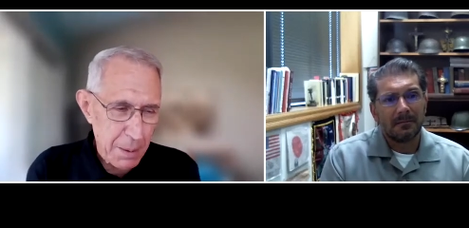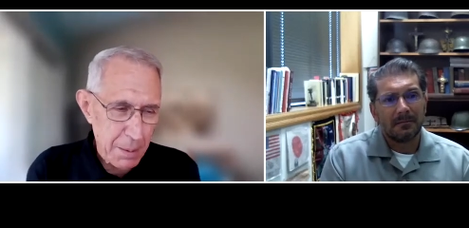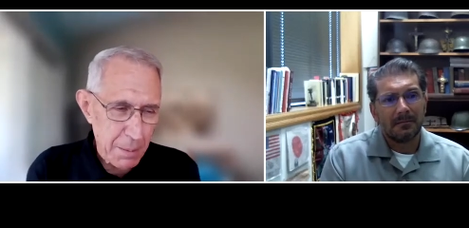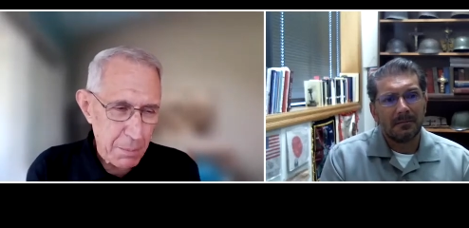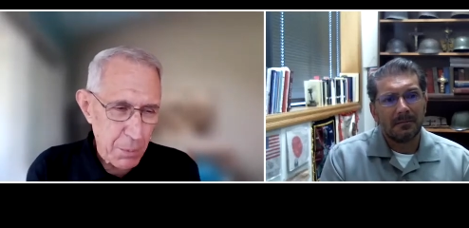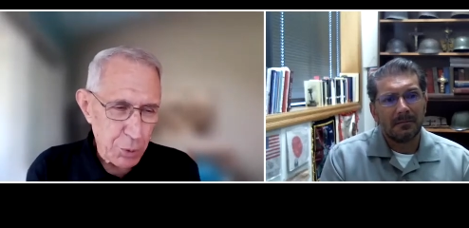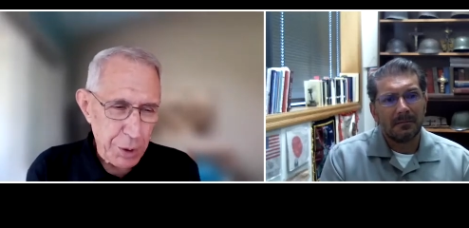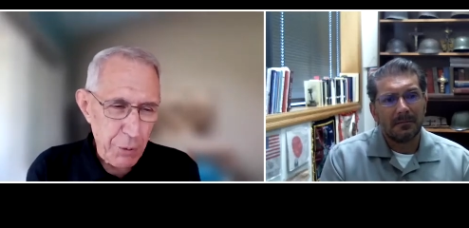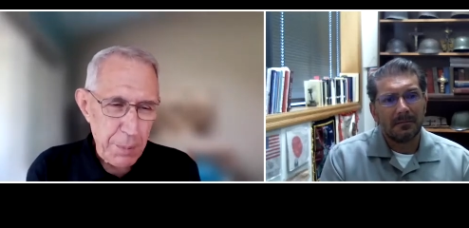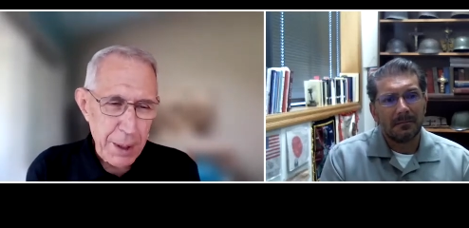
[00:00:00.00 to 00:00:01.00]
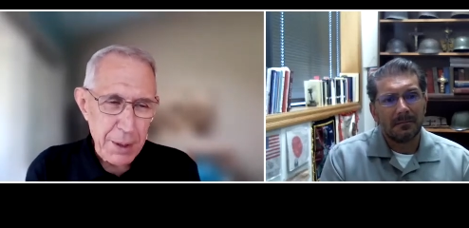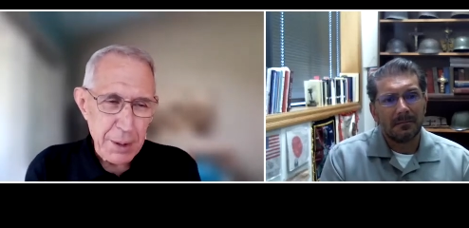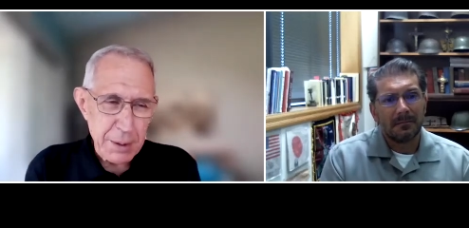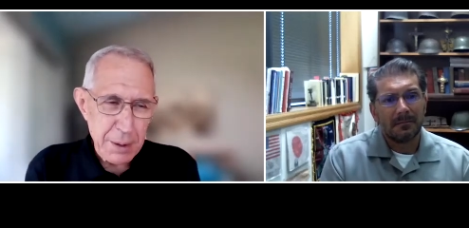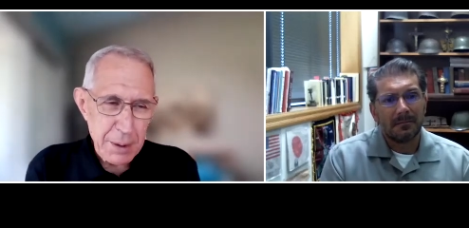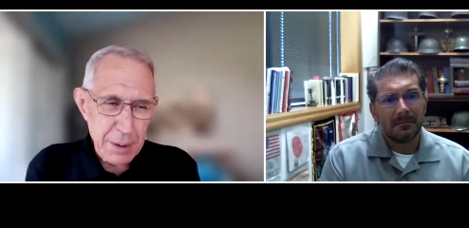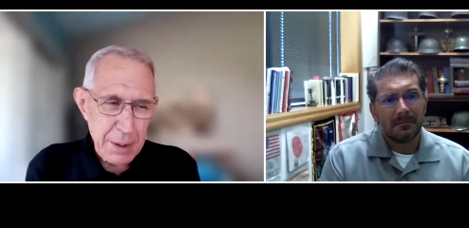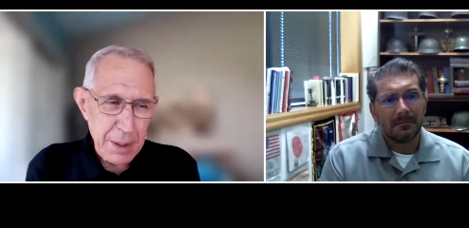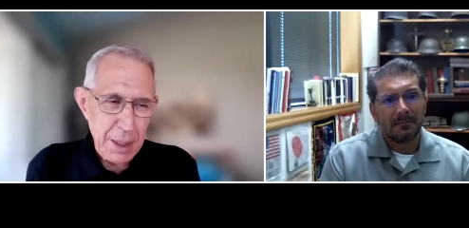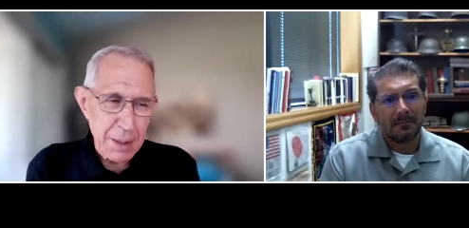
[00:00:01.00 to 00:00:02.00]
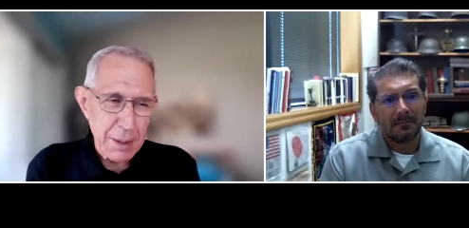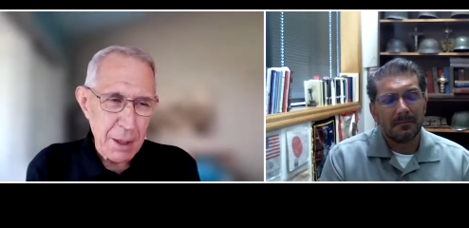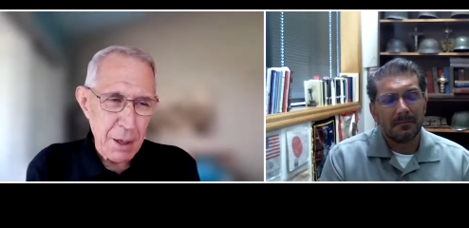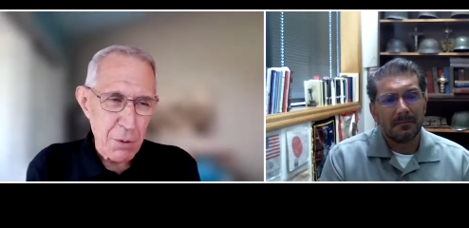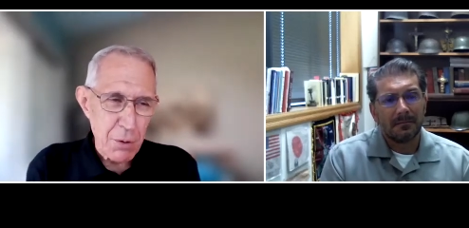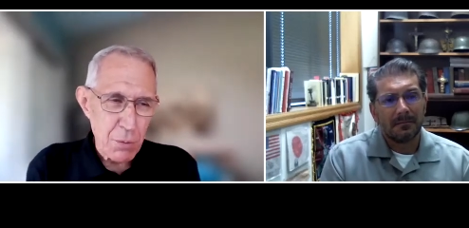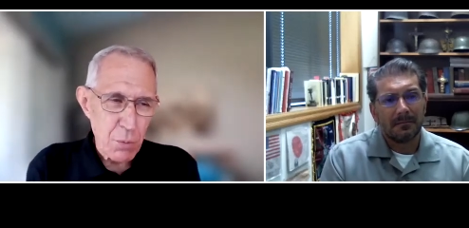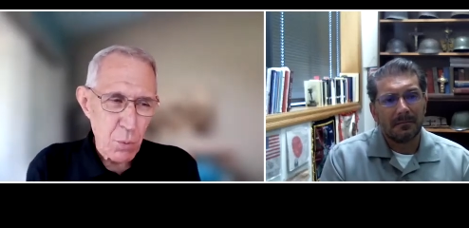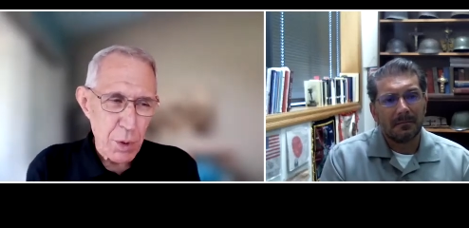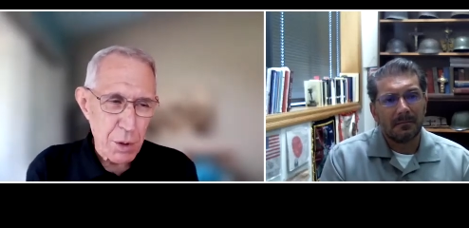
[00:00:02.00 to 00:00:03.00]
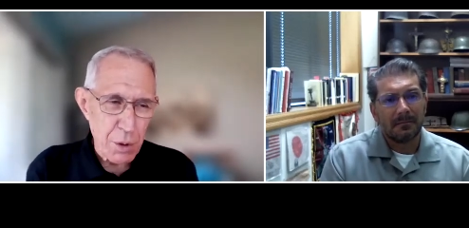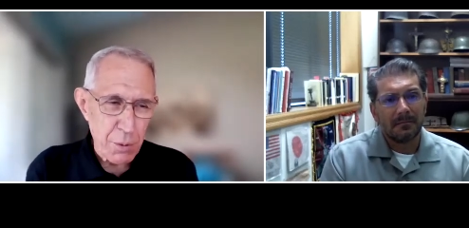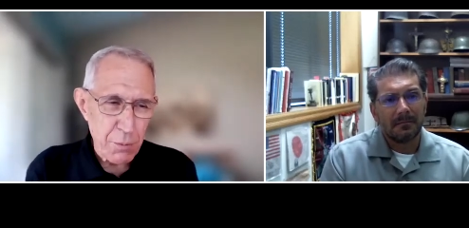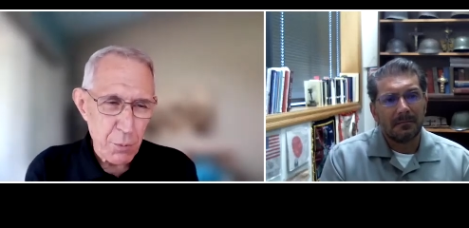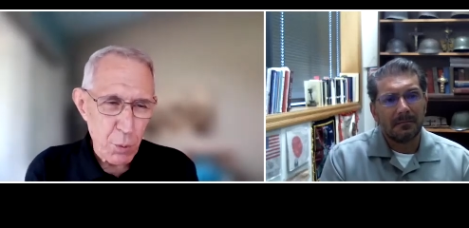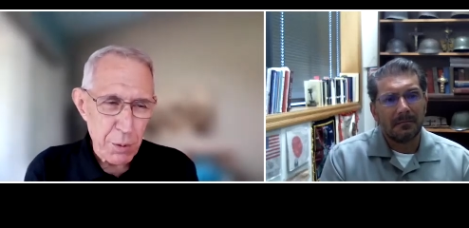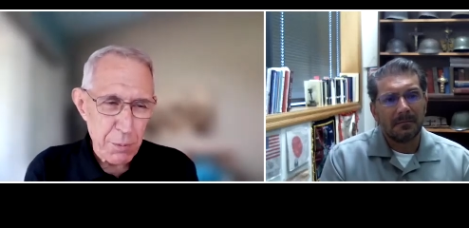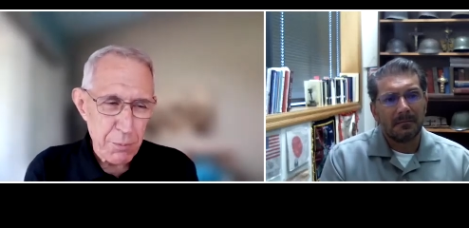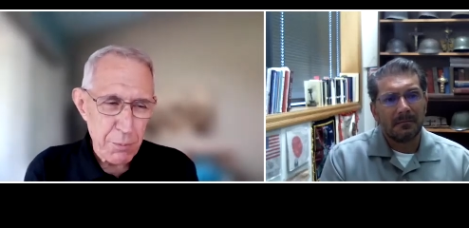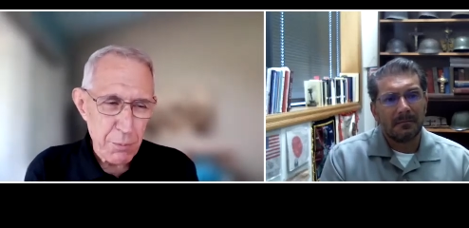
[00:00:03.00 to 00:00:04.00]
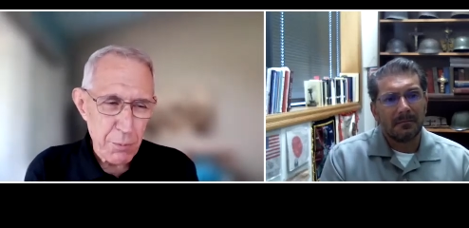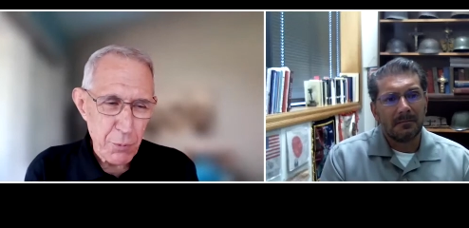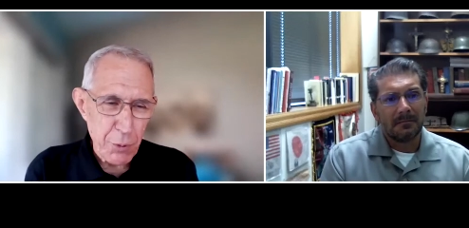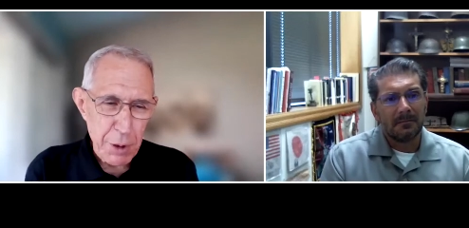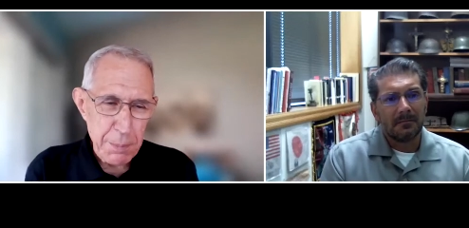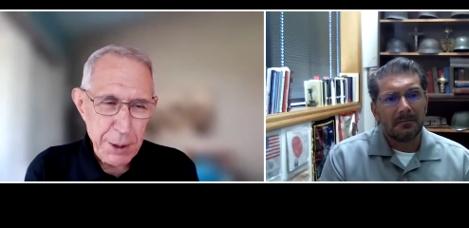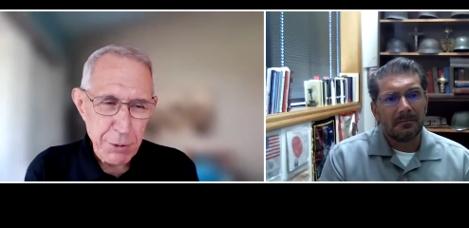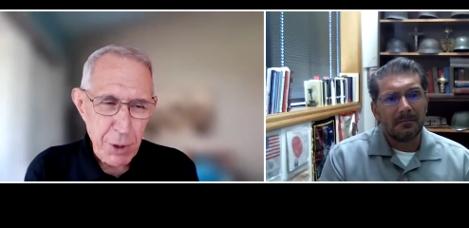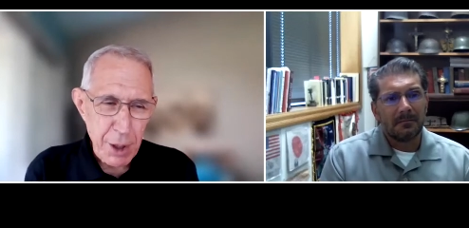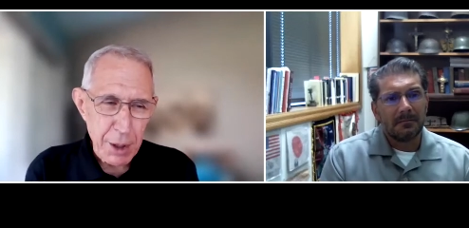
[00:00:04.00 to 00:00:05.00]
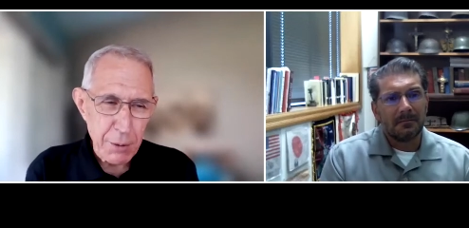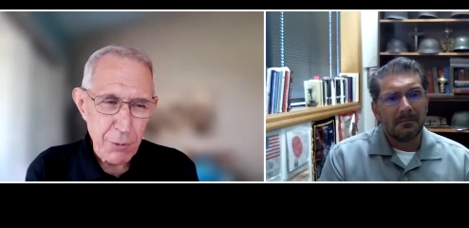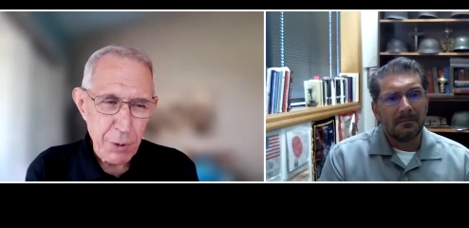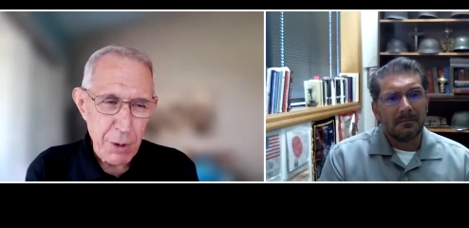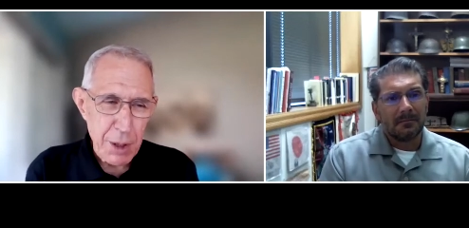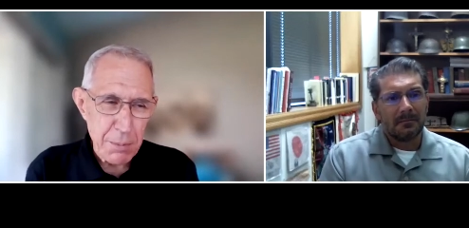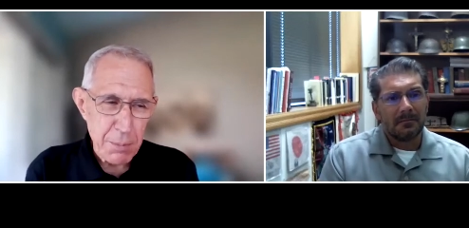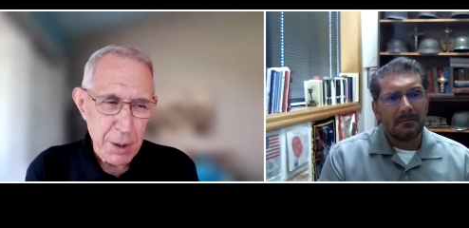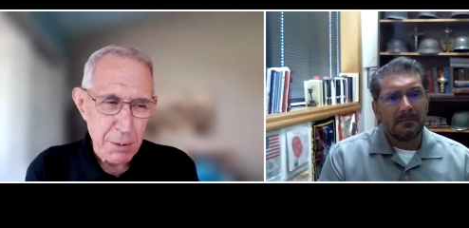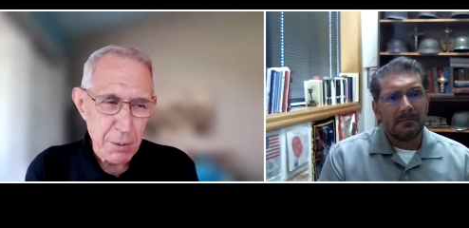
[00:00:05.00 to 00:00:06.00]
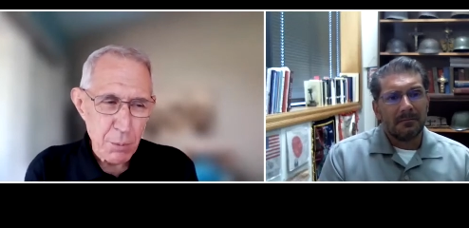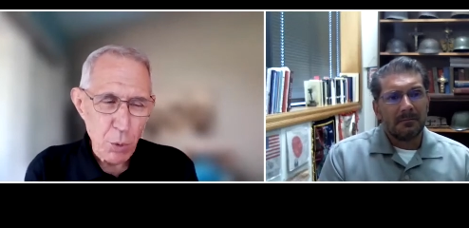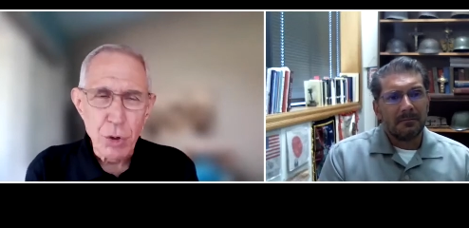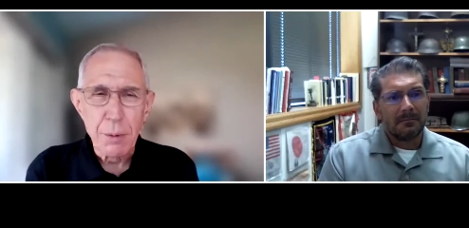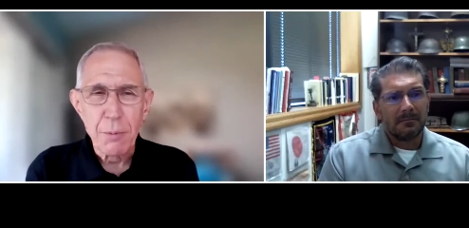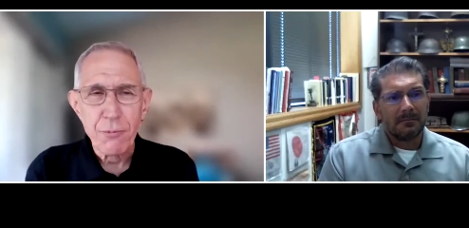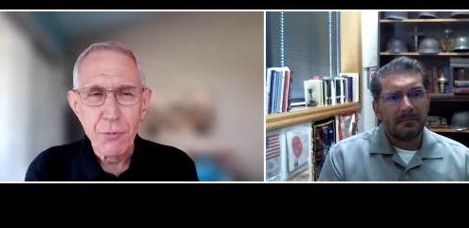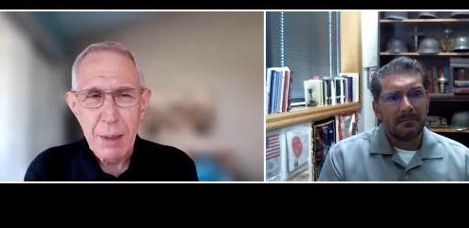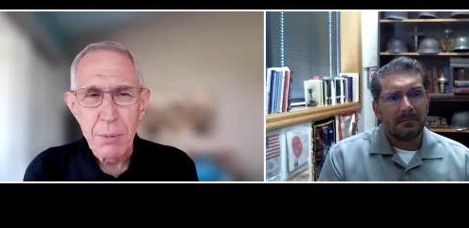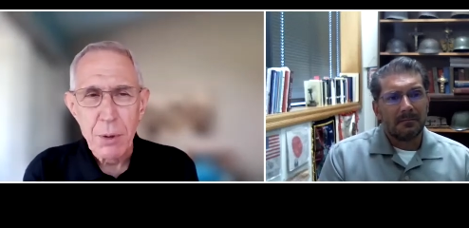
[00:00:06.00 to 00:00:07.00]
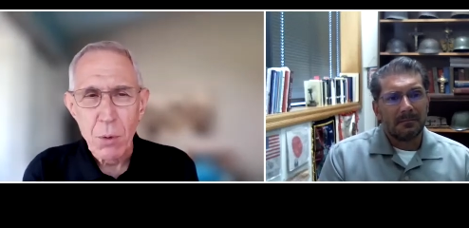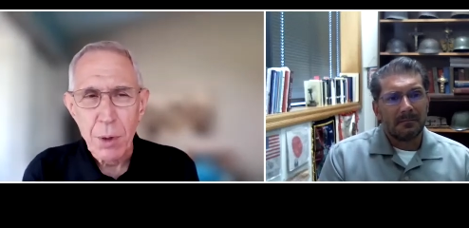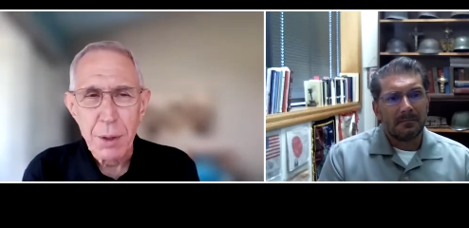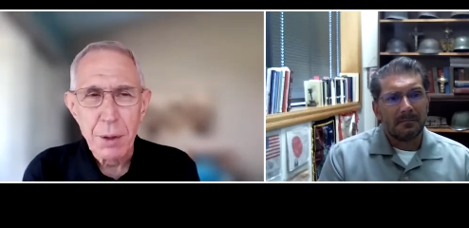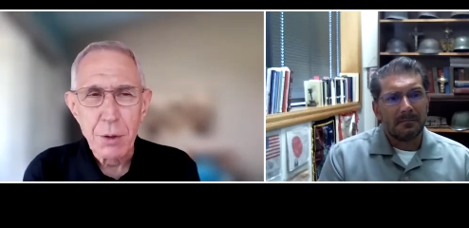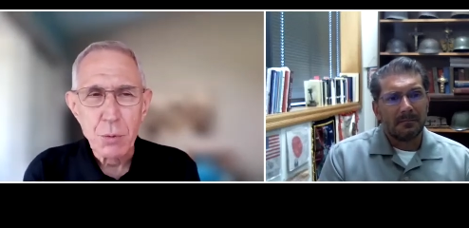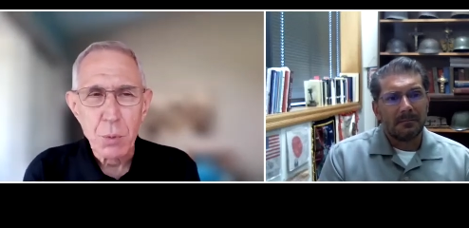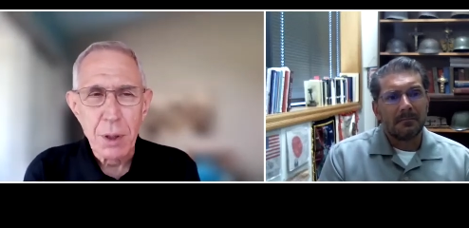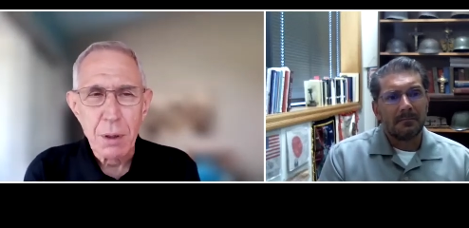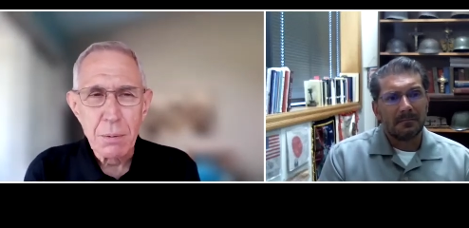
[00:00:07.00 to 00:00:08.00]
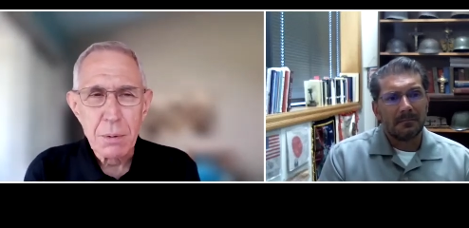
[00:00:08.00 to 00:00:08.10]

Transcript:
Speaker 1: most everybody that, that I encountered were were very patriotic, very and mostly family oriented as well.